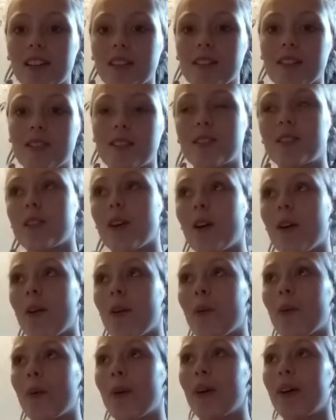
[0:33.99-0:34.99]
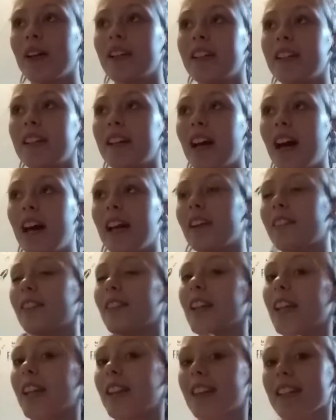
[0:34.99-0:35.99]
So I didn't
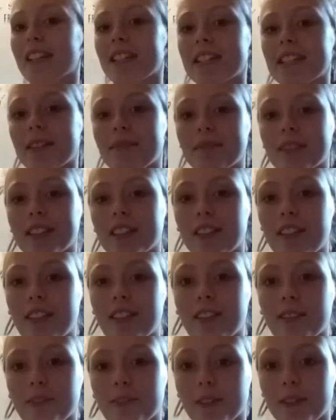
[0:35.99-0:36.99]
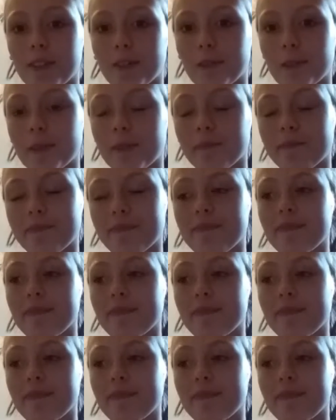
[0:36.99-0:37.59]
really think something through